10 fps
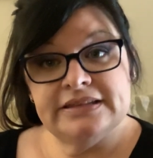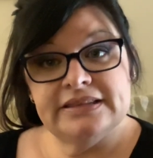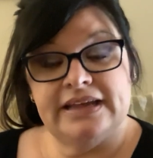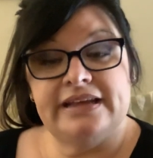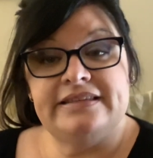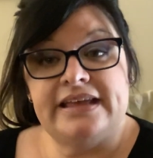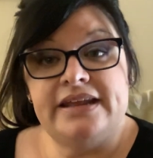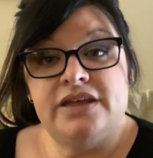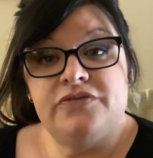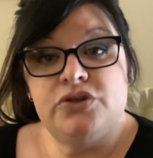Like I
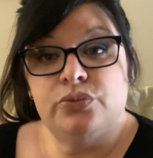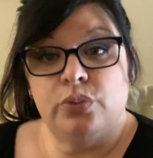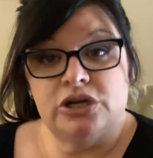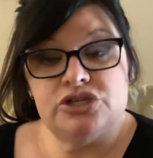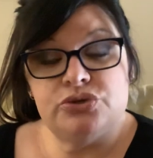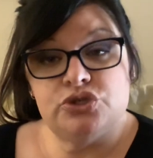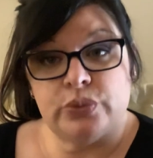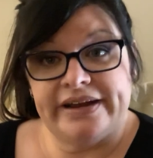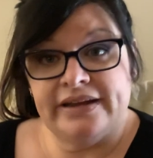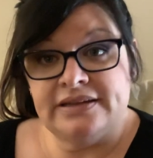said, if you want to
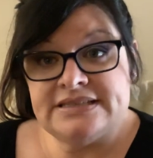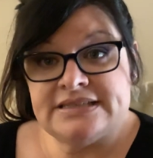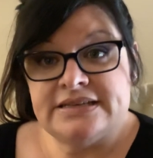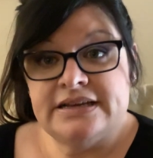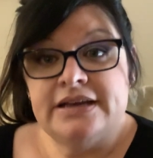join us,